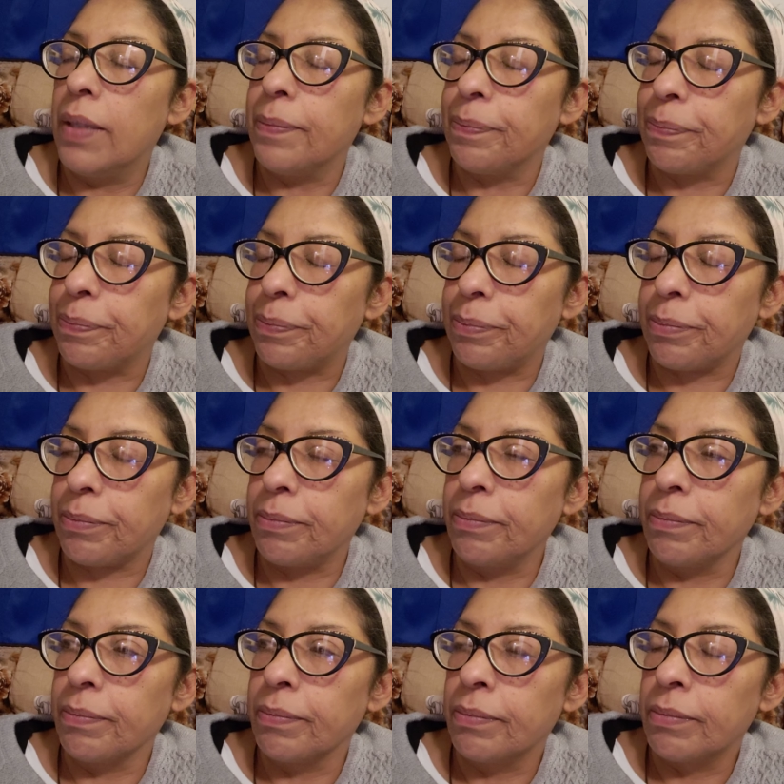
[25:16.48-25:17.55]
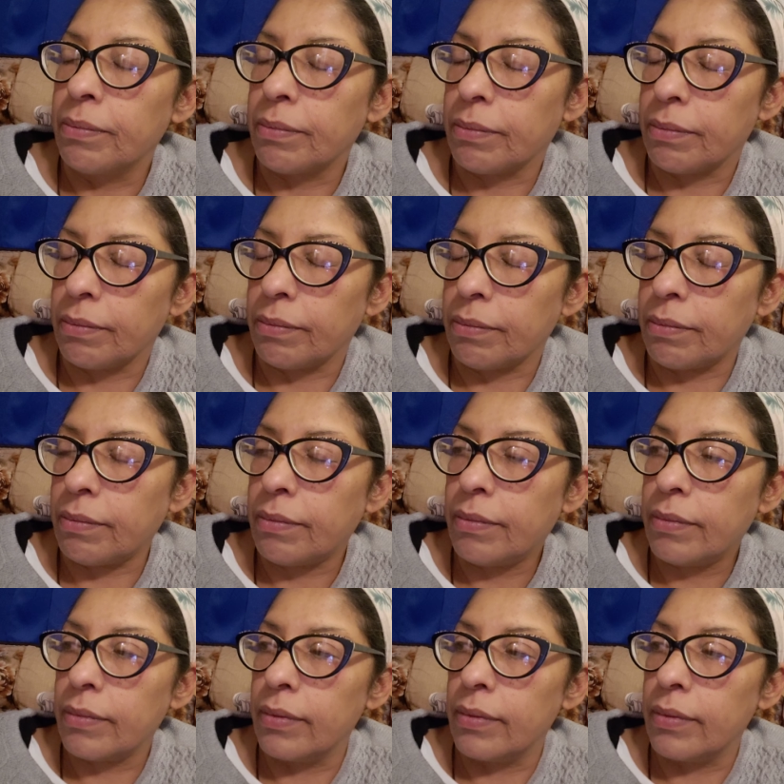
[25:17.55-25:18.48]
Nothing is said.